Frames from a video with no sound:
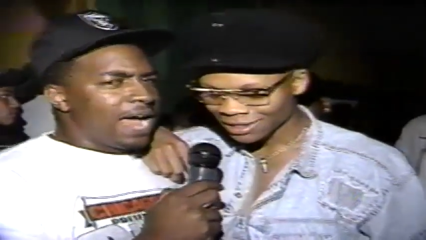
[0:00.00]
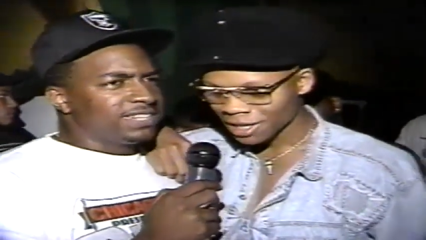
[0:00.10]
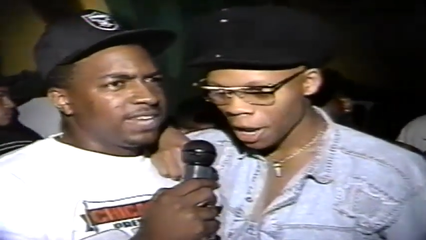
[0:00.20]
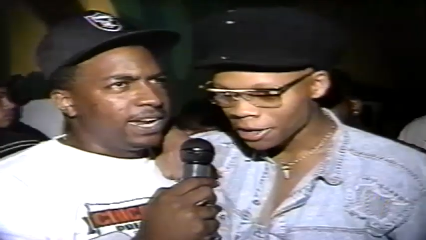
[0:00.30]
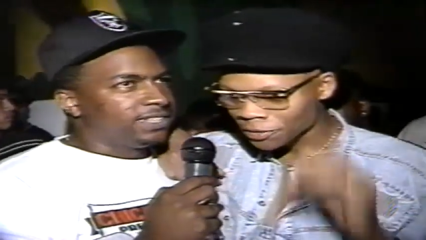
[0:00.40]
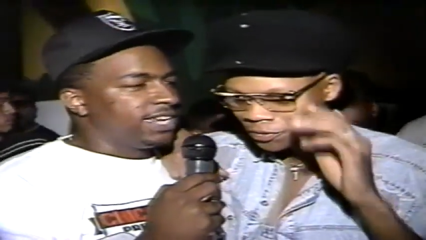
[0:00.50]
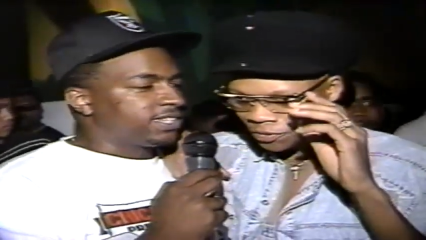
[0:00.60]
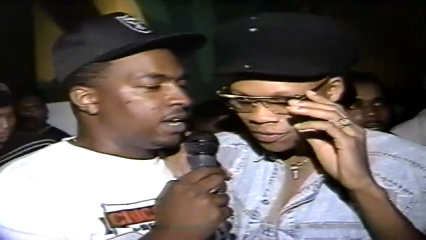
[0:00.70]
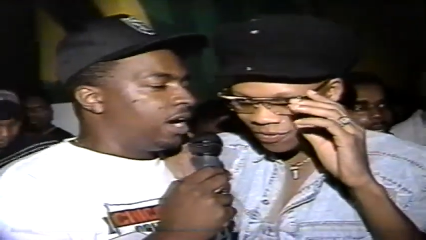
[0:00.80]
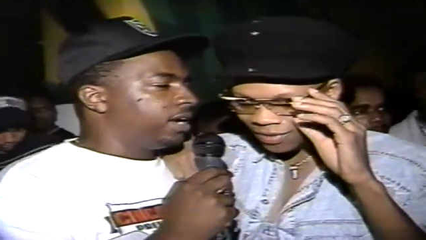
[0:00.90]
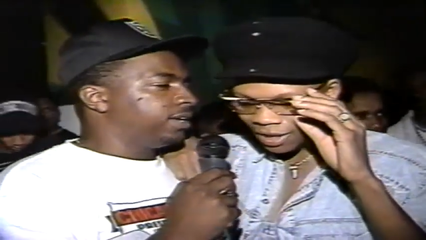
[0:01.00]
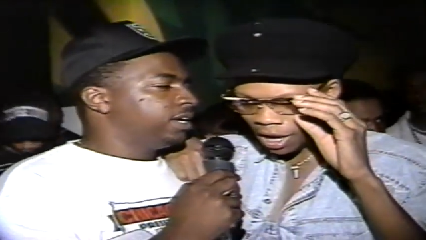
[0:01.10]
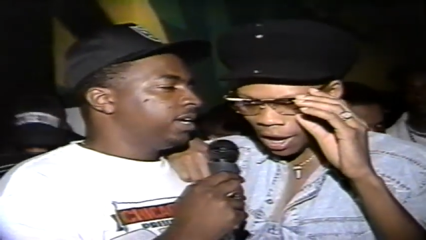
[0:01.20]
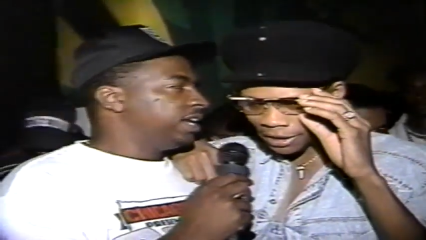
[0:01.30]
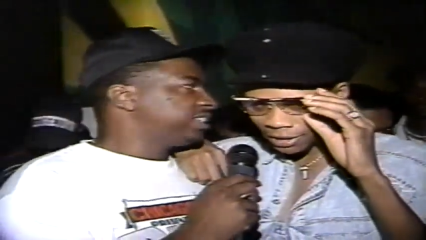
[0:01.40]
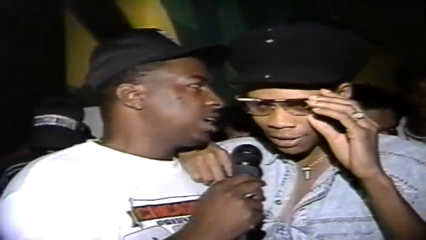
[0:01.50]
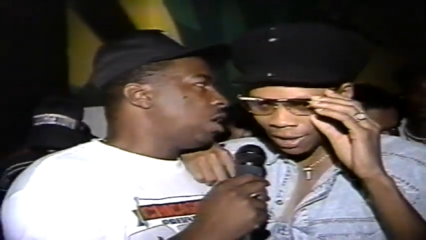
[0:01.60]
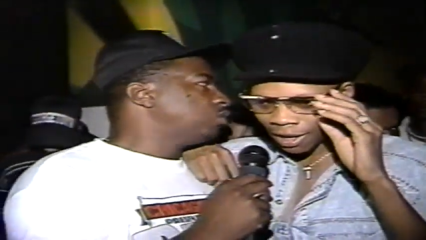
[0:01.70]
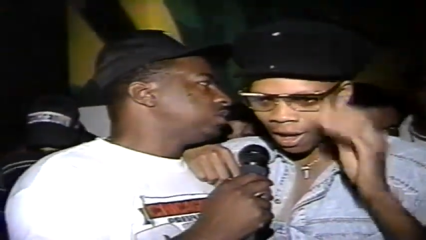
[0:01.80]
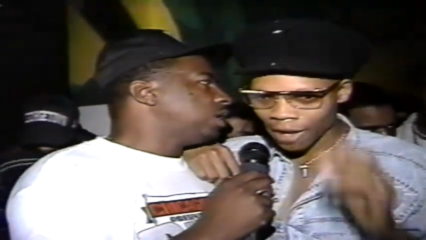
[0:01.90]
Speaker 1: I said, is this uh, this
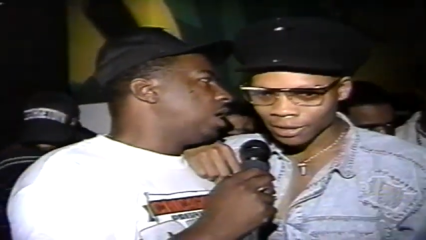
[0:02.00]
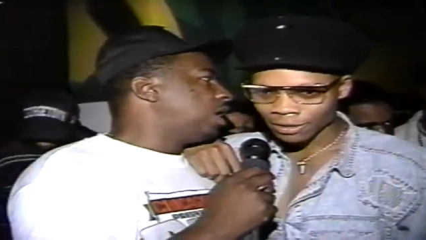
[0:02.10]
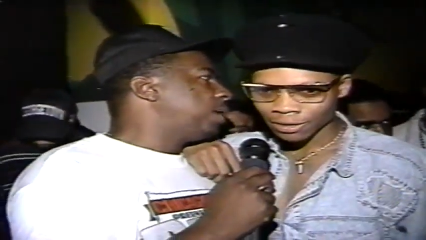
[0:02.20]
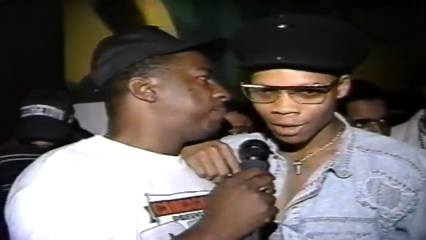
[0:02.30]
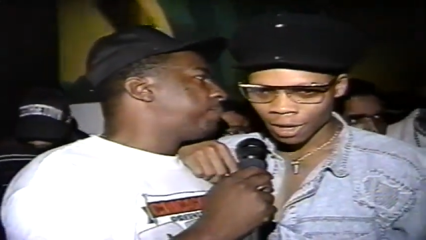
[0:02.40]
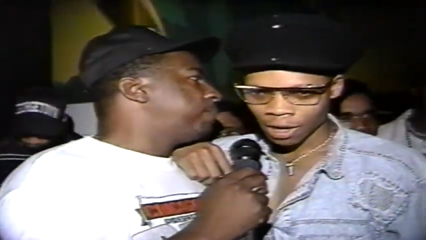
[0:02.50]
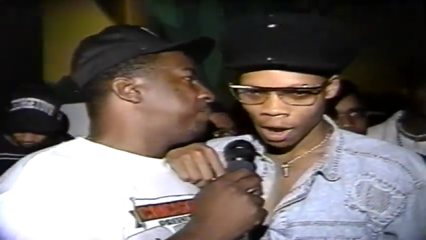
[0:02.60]
whole um,